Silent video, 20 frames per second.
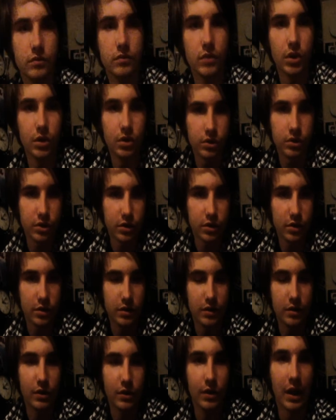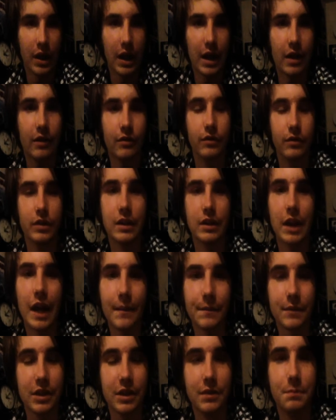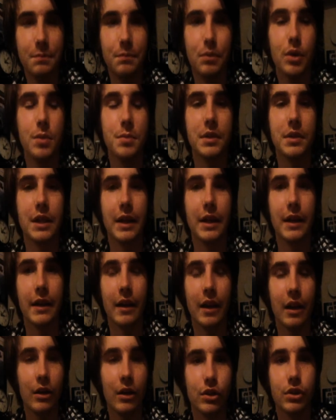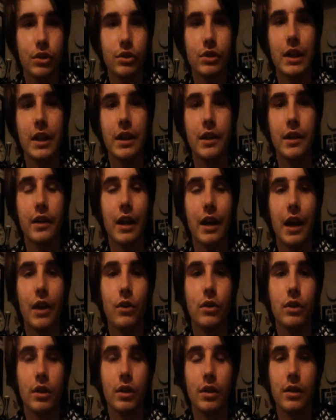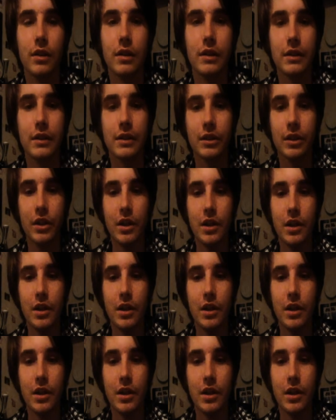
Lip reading: Also, you have Captain Boomerang, that Australian alcoholic,